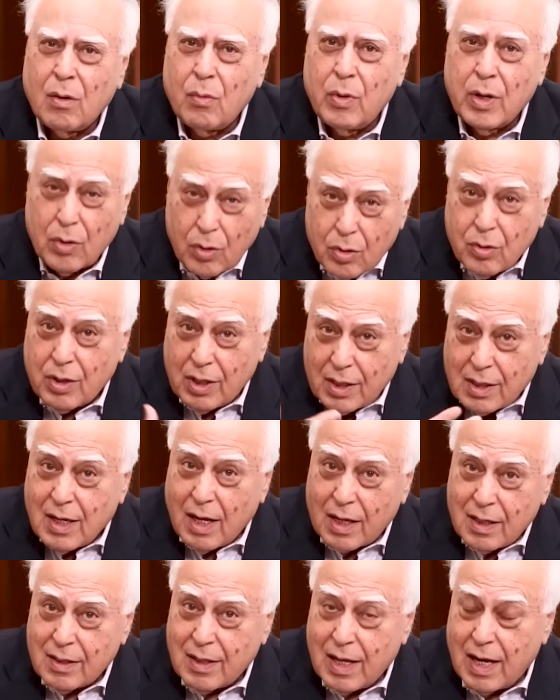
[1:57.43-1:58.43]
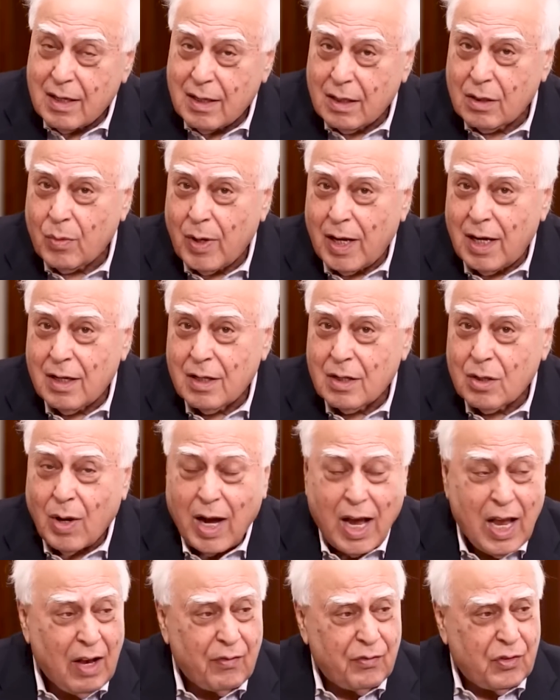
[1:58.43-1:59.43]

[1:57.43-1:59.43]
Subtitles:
And we're going to discuss that as well. So I